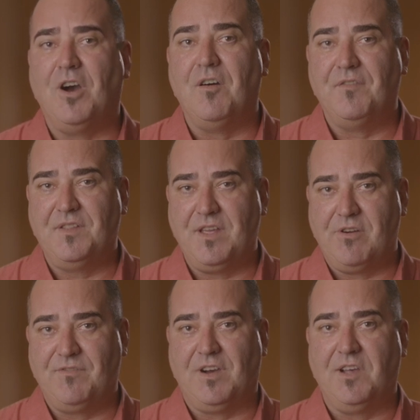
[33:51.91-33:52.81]
offered their
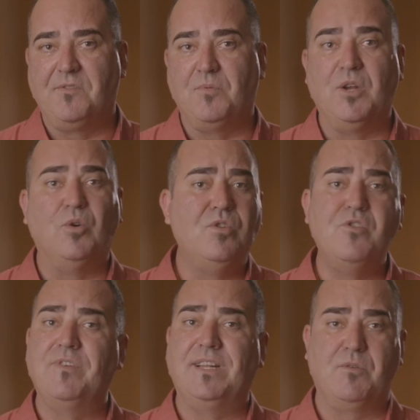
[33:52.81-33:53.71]
advice when all
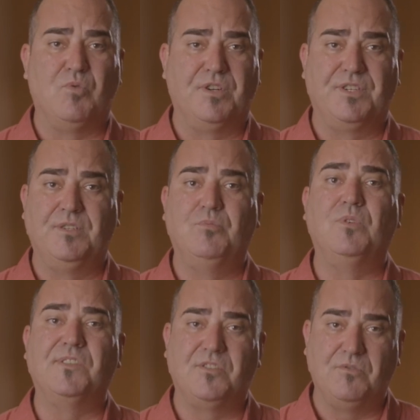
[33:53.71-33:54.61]
you really wanted
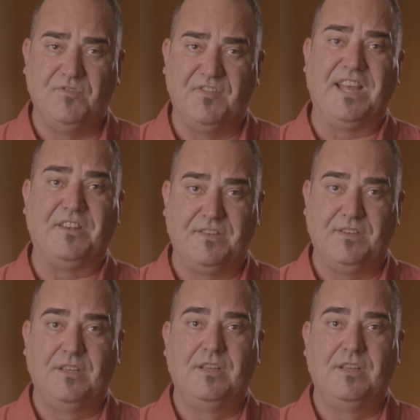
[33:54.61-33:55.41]
was to vent.